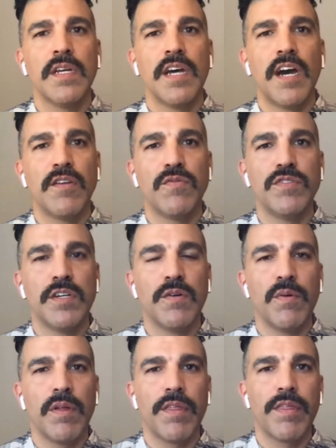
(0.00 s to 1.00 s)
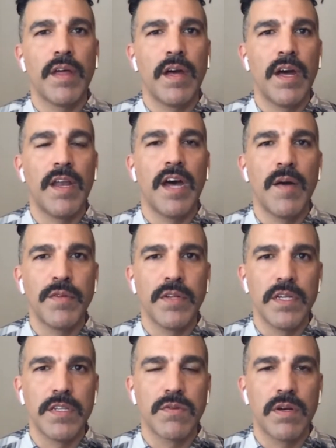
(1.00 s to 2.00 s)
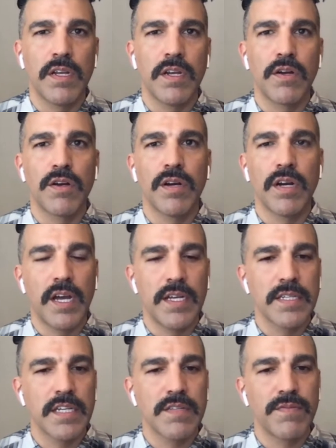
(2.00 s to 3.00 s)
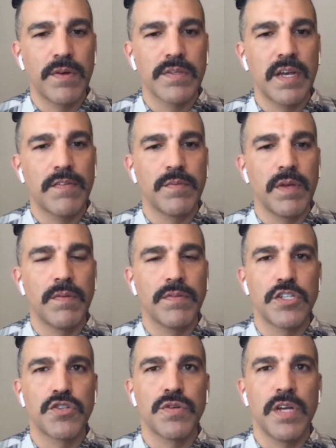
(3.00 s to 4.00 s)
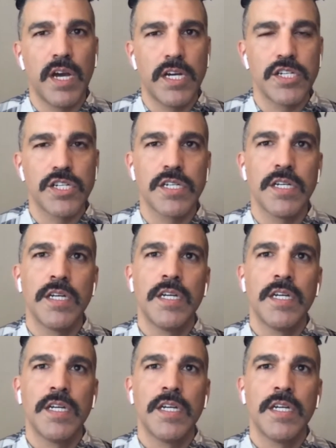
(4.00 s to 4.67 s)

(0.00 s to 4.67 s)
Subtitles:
How do you deal with anomalies, right? Current ISS folks have to be able to triage